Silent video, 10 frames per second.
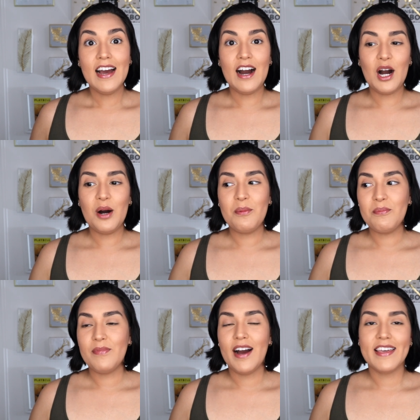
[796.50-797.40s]

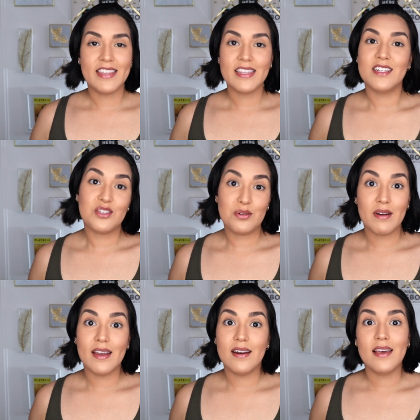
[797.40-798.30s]
Um, I think that's
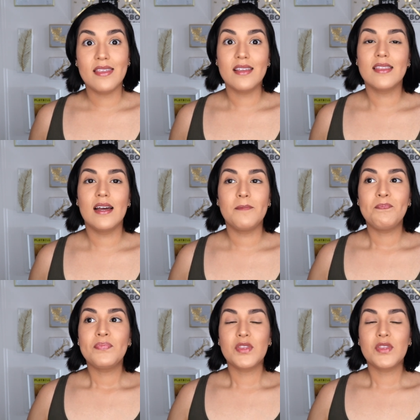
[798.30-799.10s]
great. I think that